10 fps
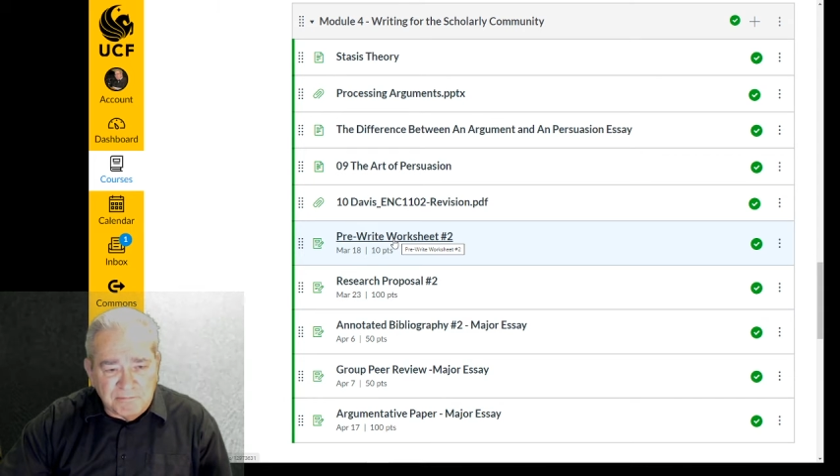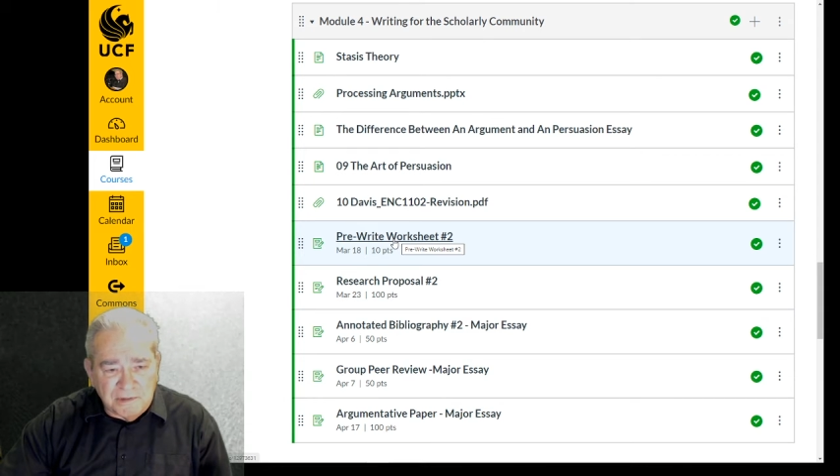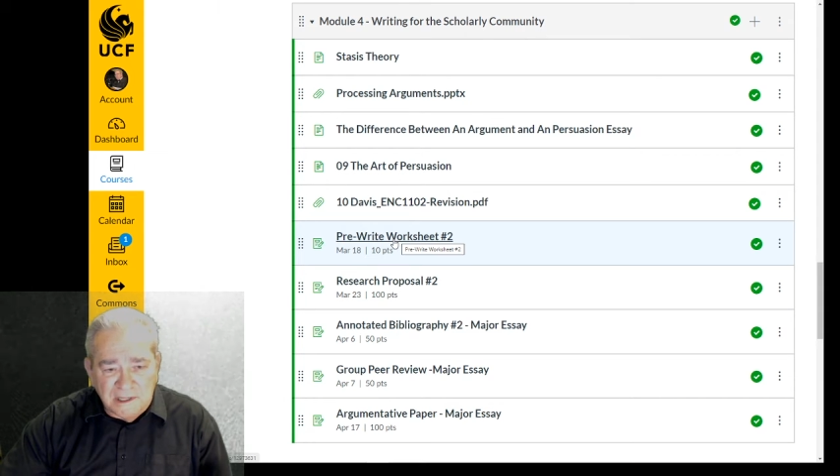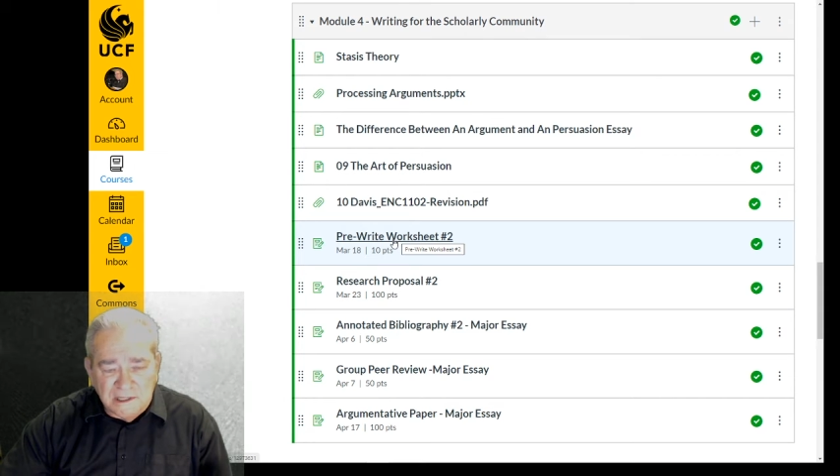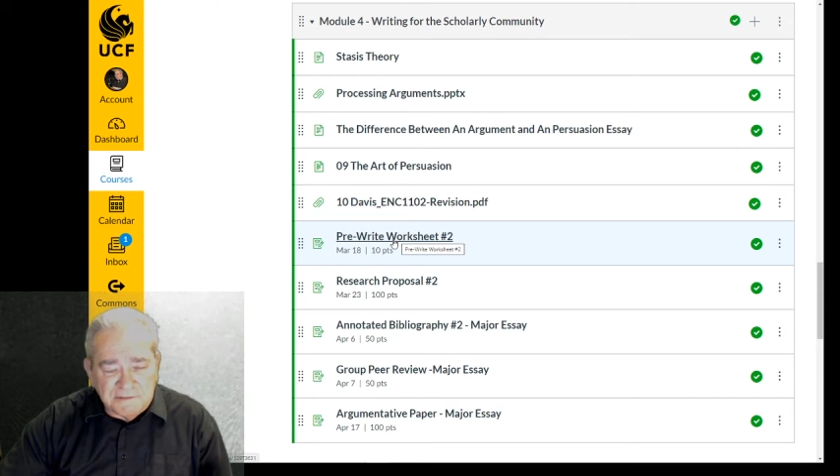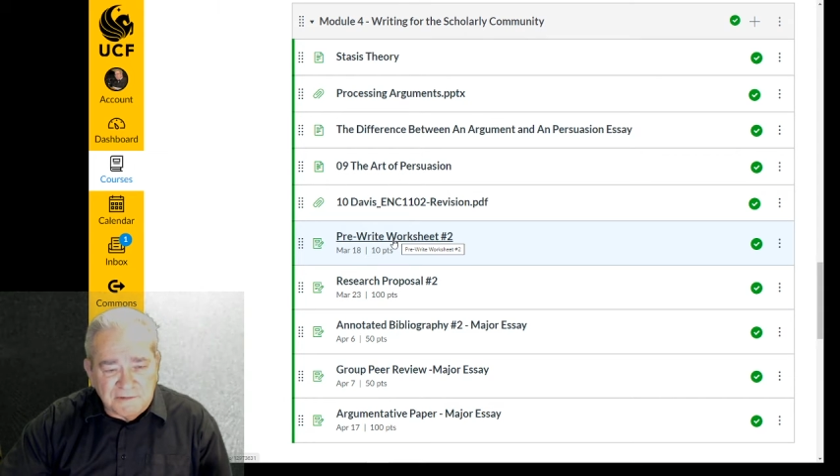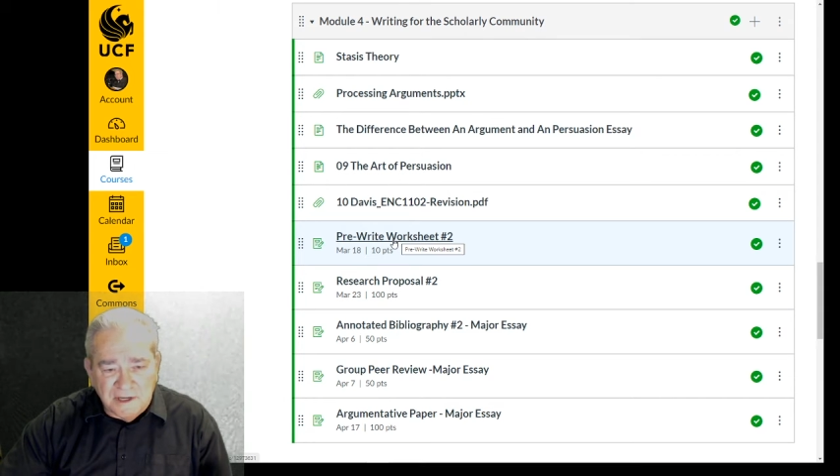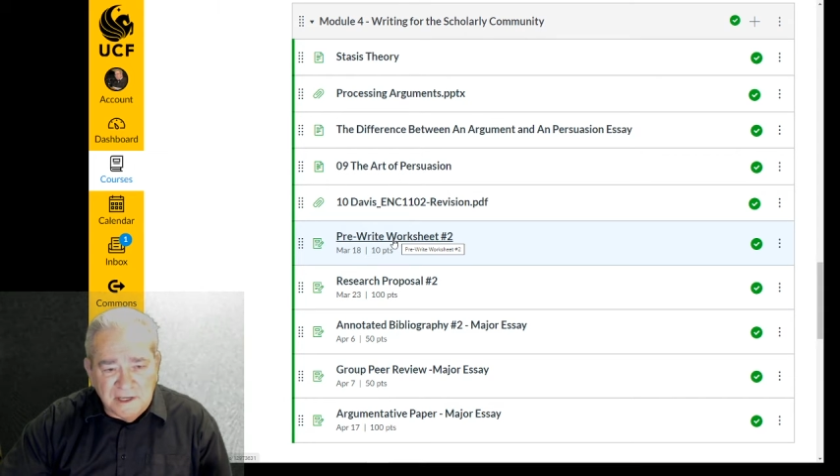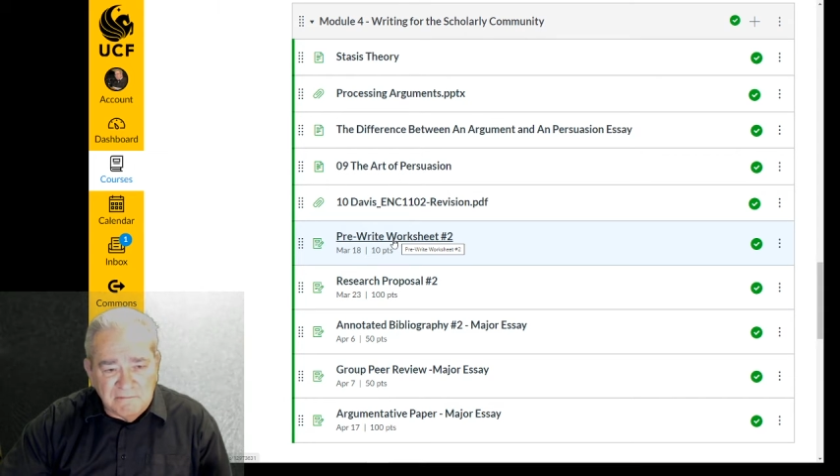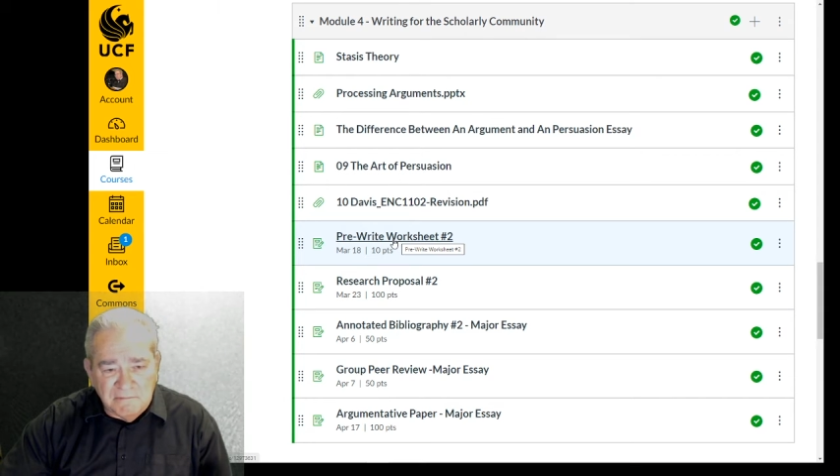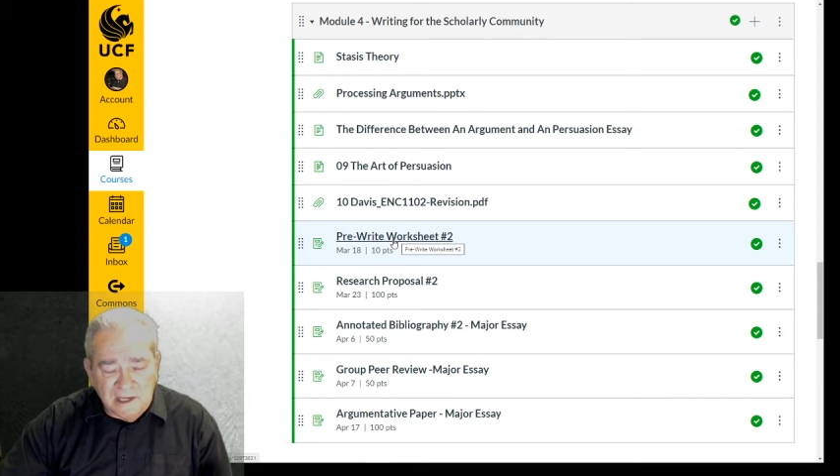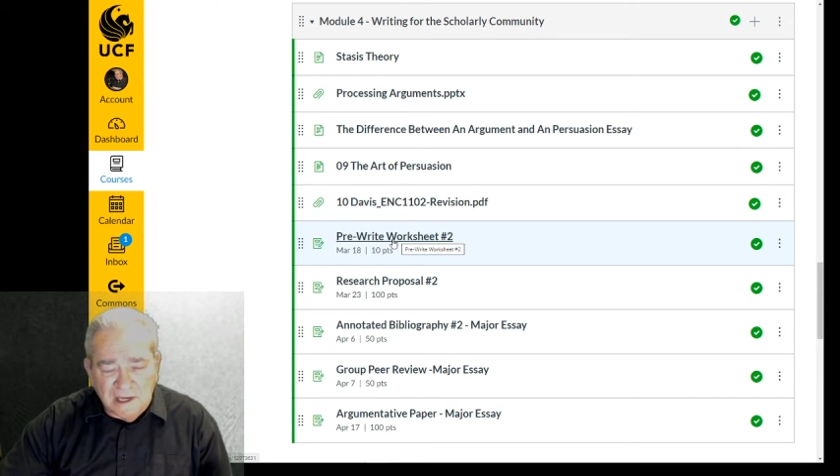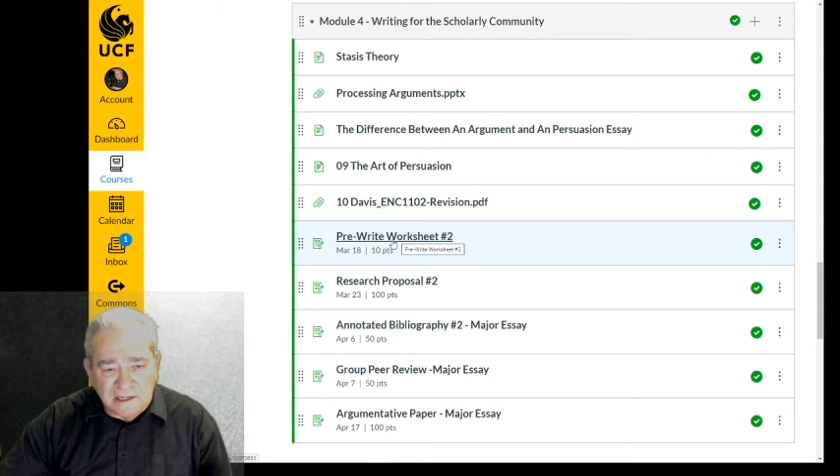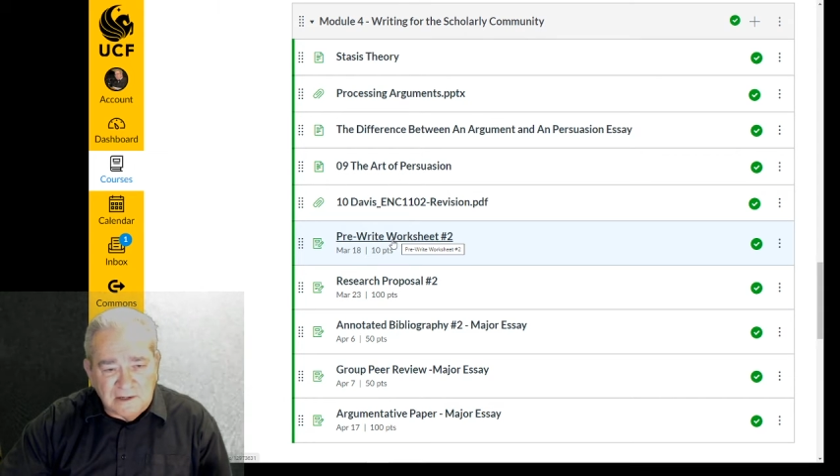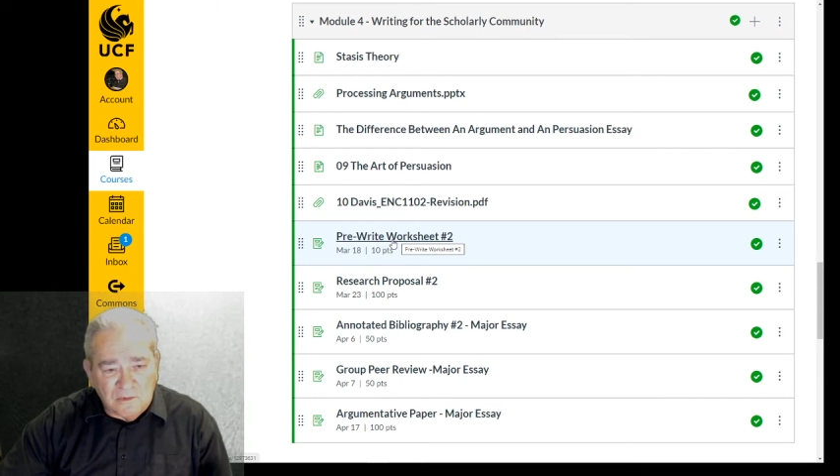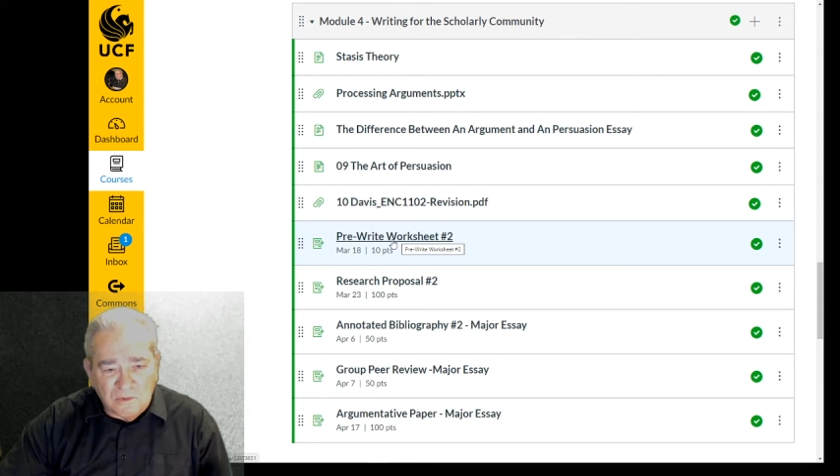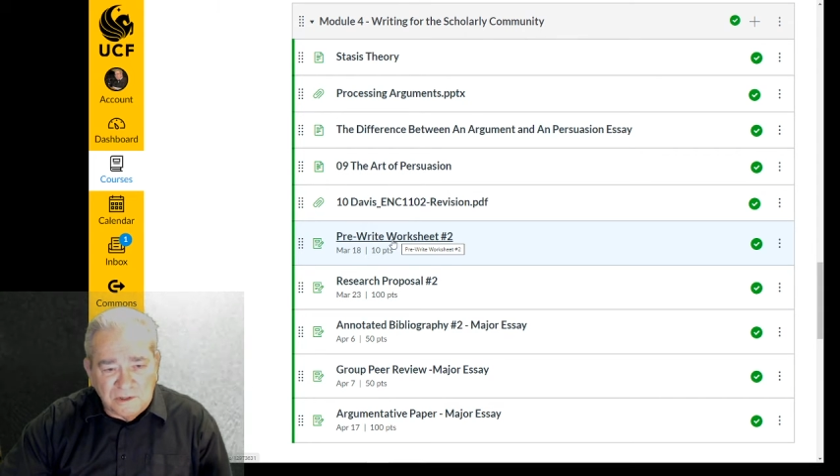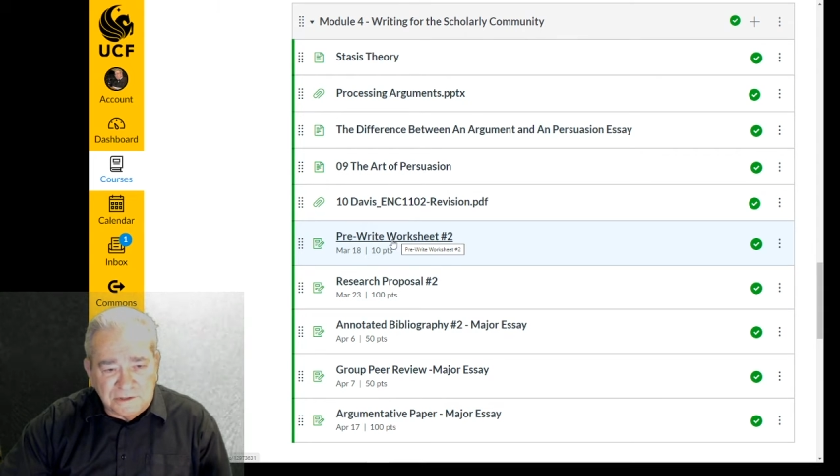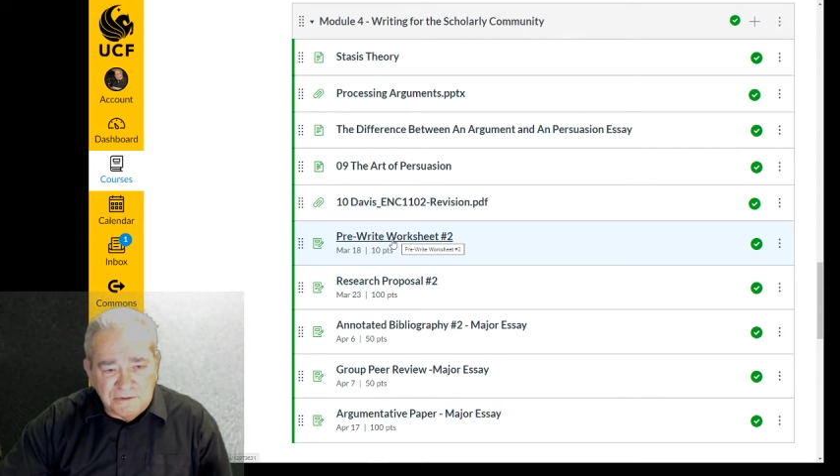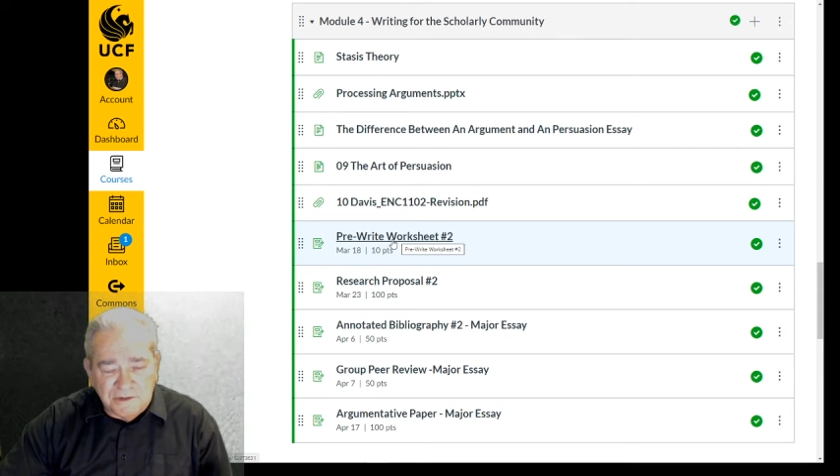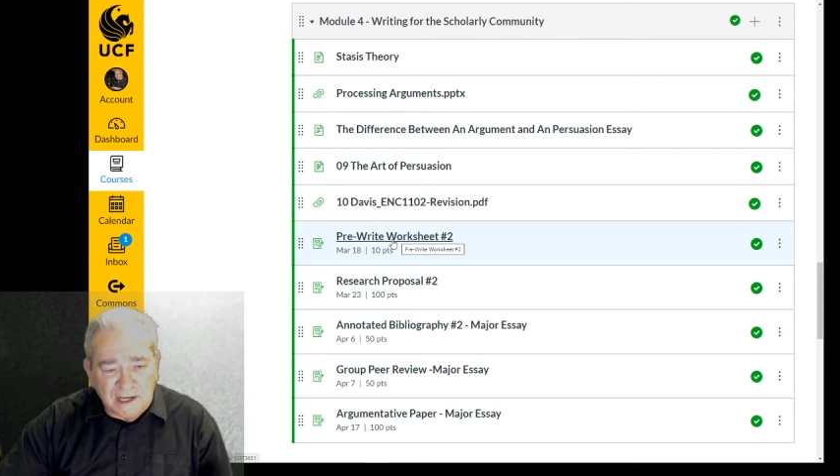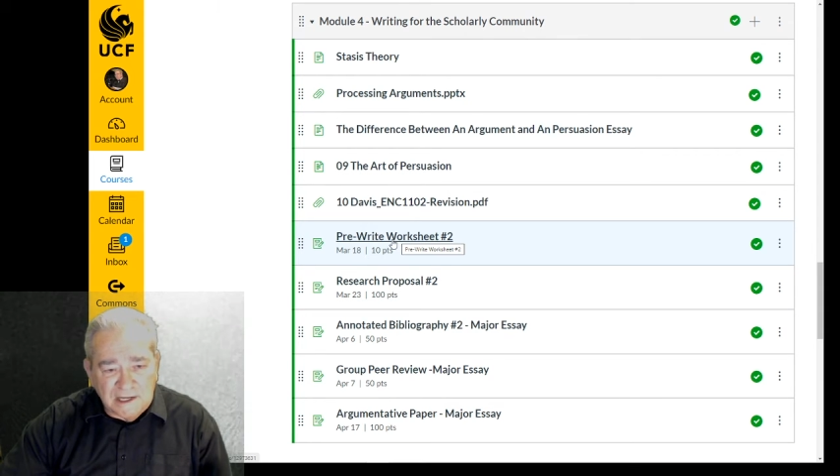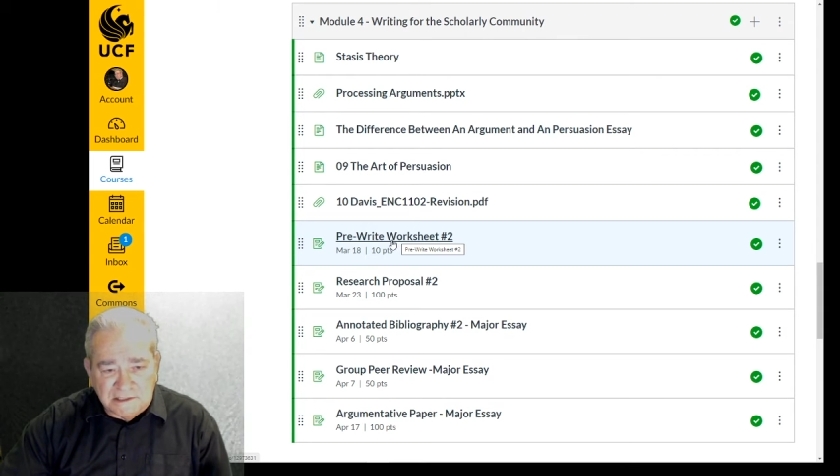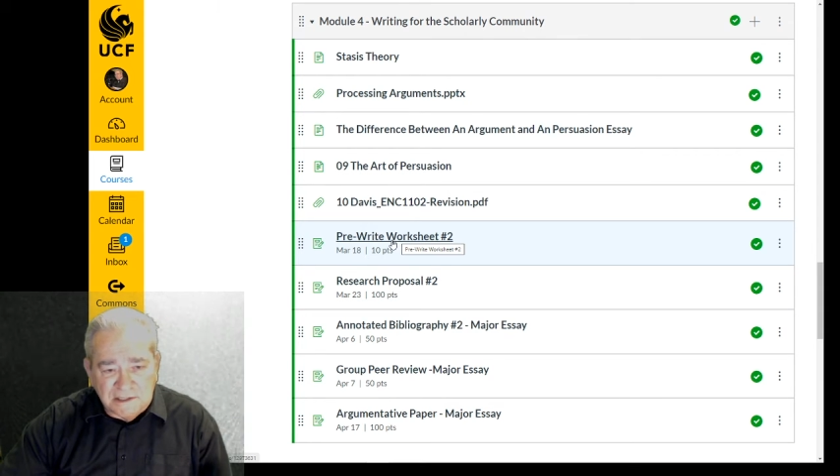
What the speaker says: Please forgive me. I don't want you guys